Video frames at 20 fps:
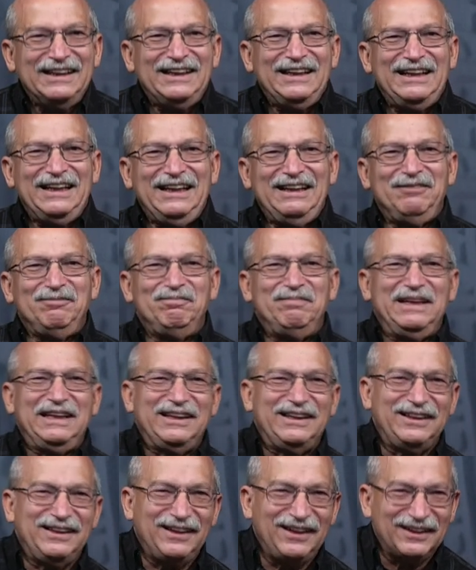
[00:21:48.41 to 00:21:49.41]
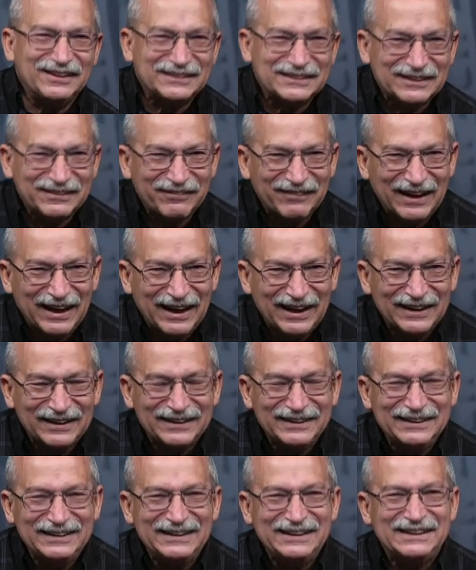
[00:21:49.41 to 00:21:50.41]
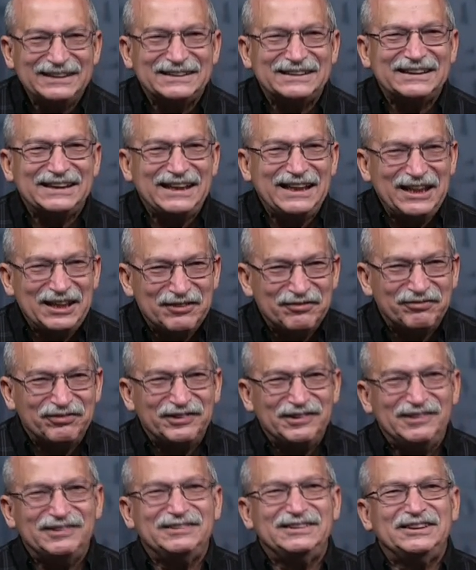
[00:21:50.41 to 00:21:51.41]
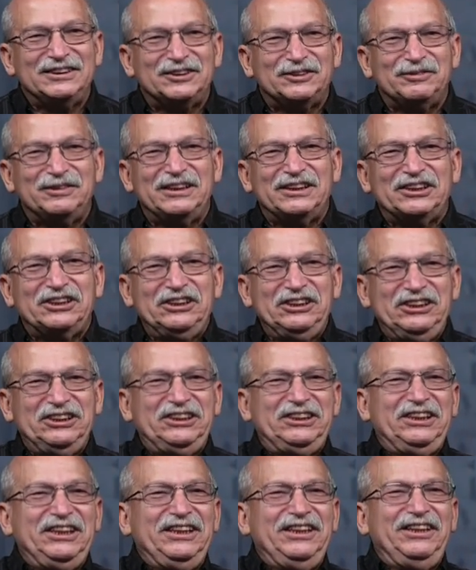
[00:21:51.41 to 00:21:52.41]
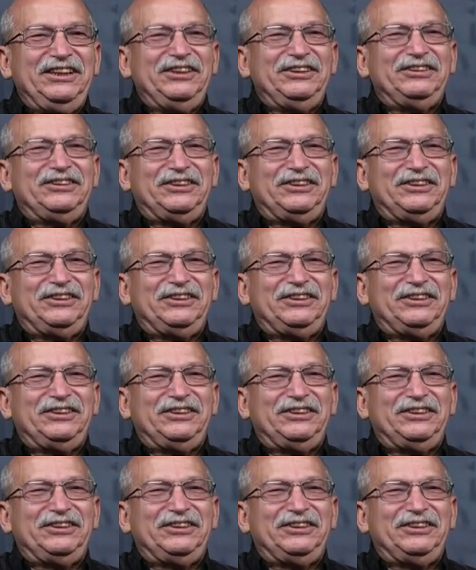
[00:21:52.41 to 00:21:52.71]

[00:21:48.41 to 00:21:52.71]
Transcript: And because of that, his influence will continue